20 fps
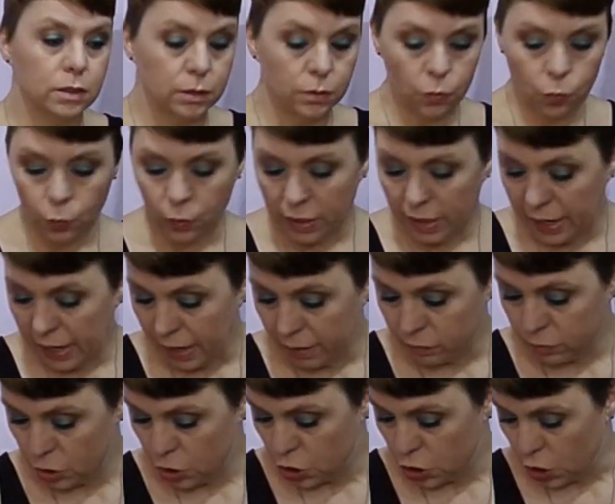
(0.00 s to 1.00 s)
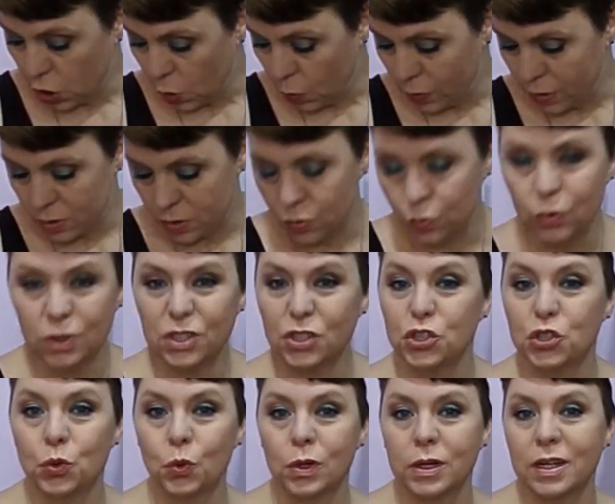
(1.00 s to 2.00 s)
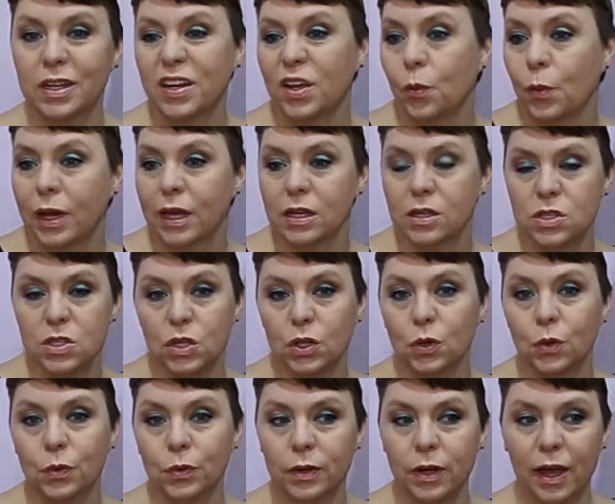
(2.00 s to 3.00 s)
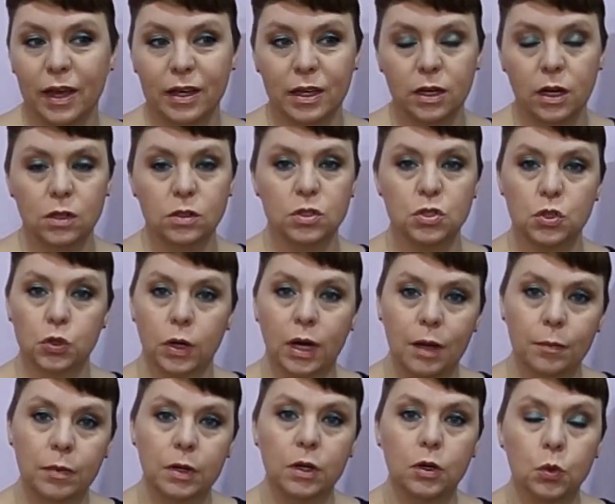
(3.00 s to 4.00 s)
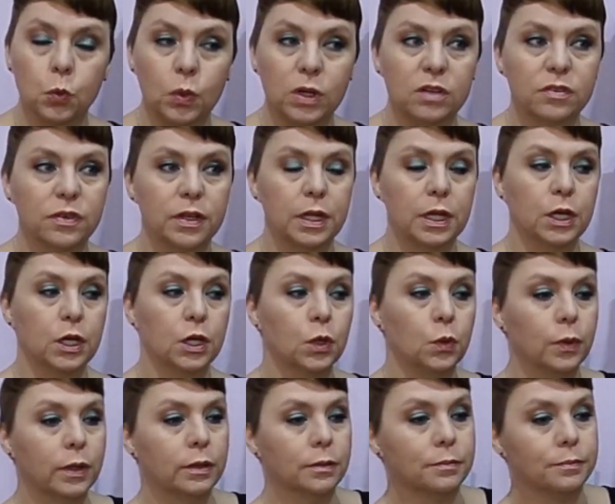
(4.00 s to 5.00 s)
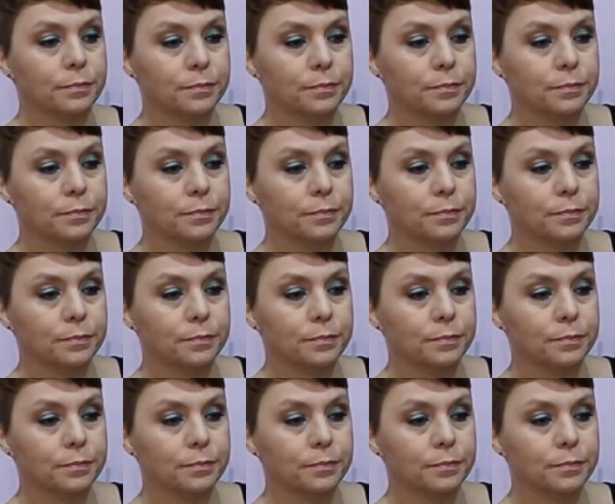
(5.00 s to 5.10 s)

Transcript: what I have to show is really short anyway, so I'll just cram it into one video, and